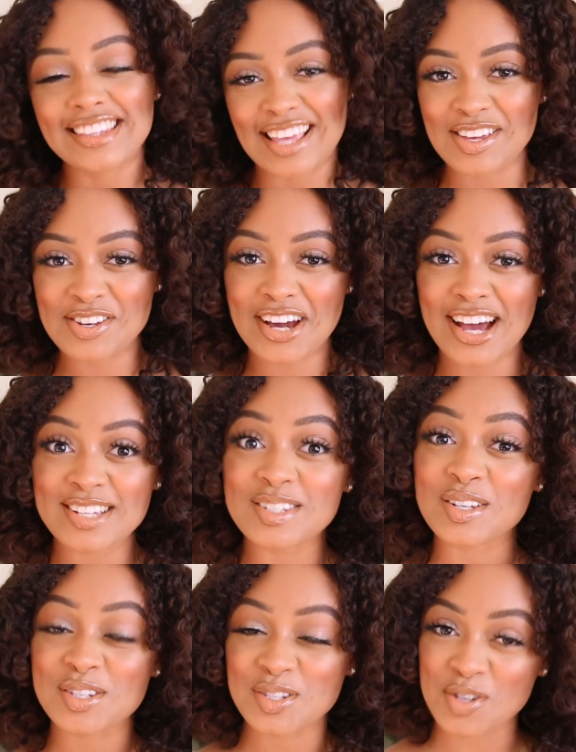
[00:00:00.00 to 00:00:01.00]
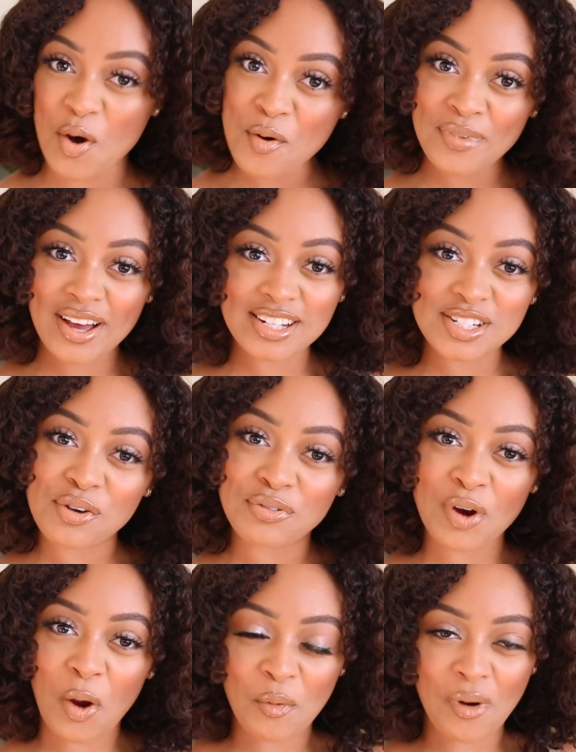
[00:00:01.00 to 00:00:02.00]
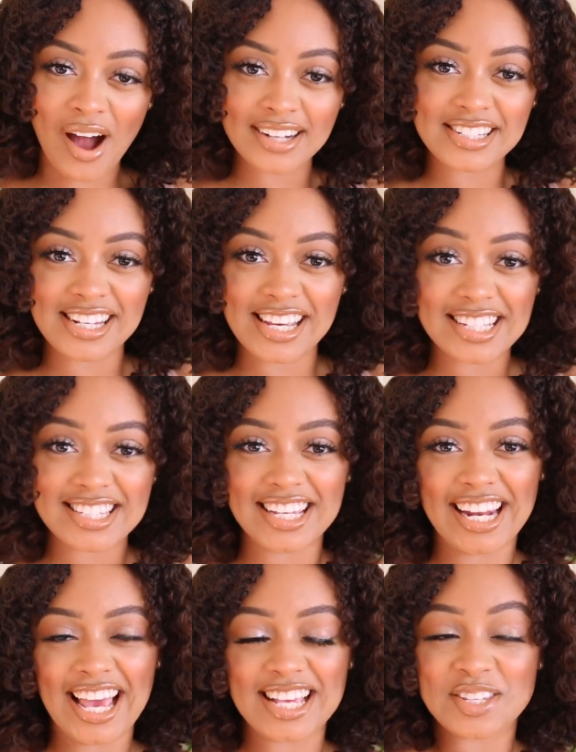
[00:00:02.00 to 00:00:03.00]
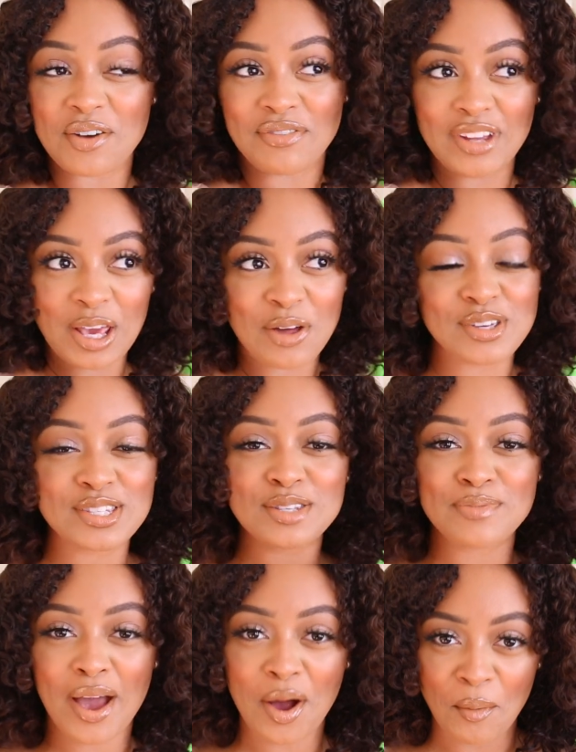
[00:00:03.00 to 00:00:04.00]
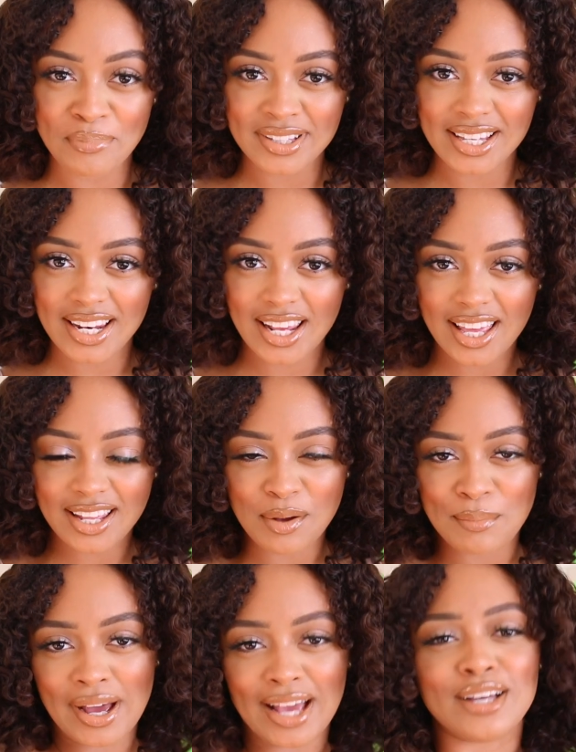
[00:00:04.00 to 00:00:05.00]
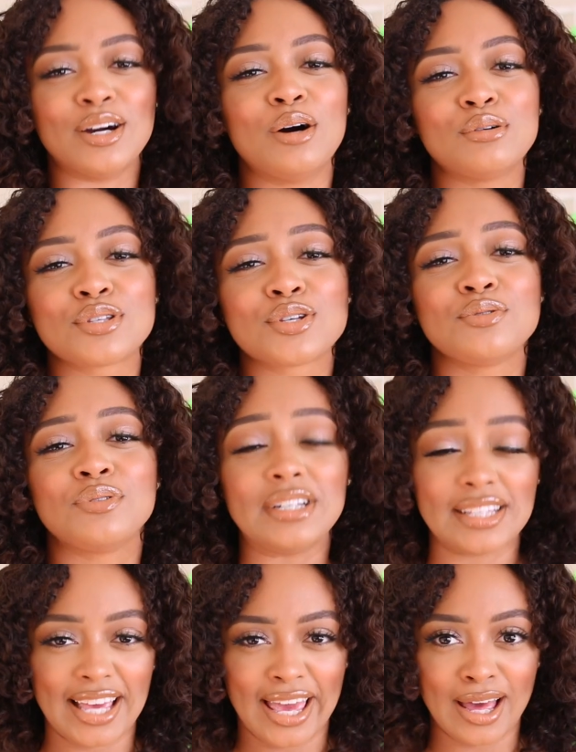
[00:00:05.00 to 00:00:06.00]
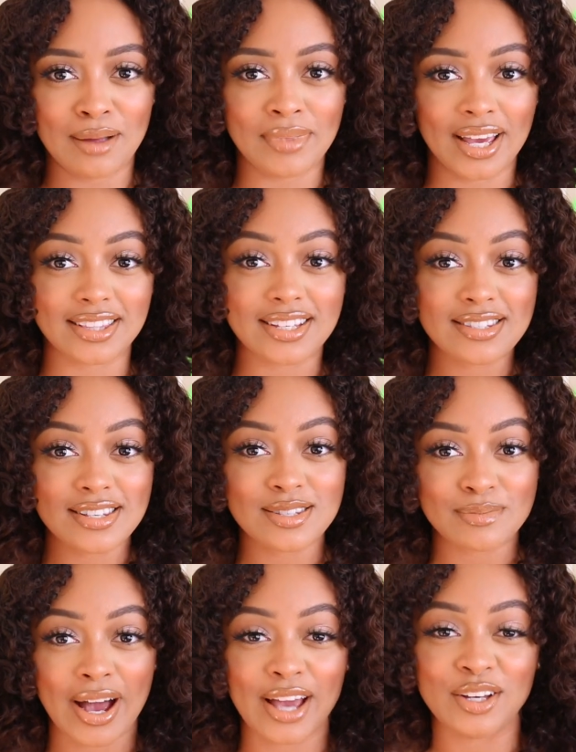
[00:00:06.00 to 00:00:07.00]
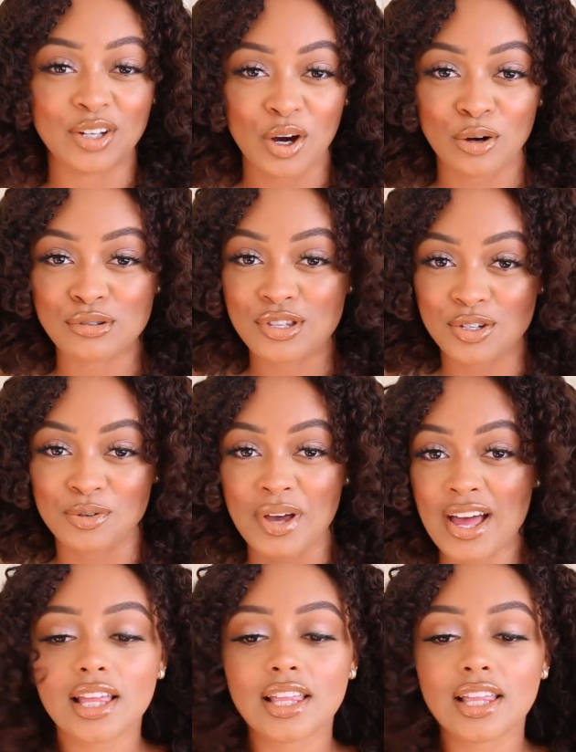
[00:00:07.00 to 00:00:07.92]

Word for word: Thank you guys so much for watching today's video. This is my completed, my go-to glam. Like this is my go-to.